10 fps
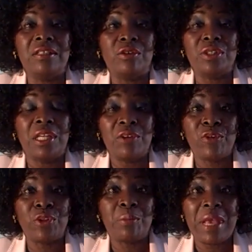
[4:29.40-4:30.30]

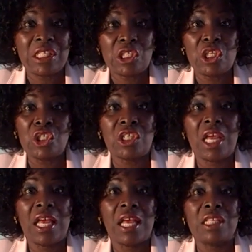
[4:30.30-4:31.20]
delivering the
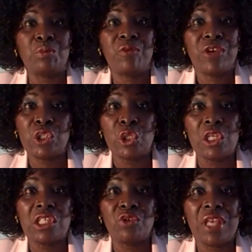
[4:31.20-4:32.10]
message as
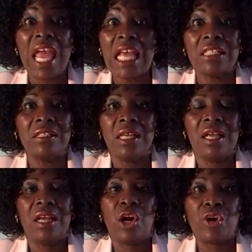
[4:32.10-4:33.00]
professional as you can.
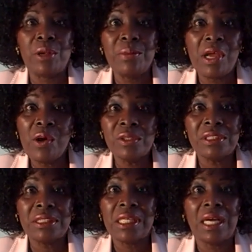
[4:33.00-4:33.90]
Crib
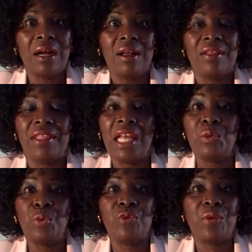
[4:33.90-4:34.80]
notes,
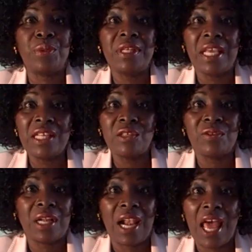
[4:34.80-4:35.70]
that were from the
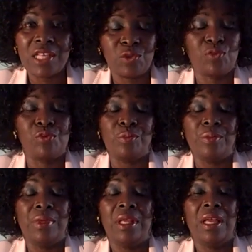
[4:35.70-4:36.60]
days of the
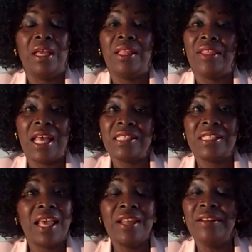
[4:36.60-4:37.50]
classroom.
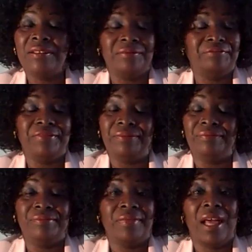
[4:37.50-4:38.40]
That said,
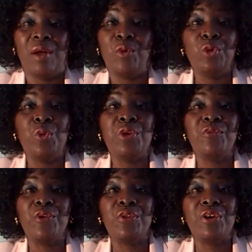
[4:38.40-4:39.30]
I won't go
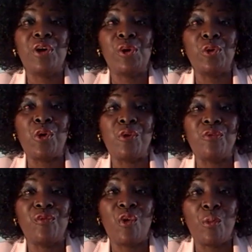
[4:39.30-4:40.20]
any further on
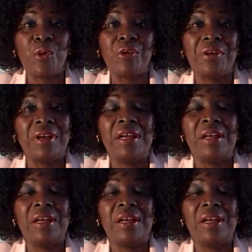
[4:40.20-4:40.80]
our former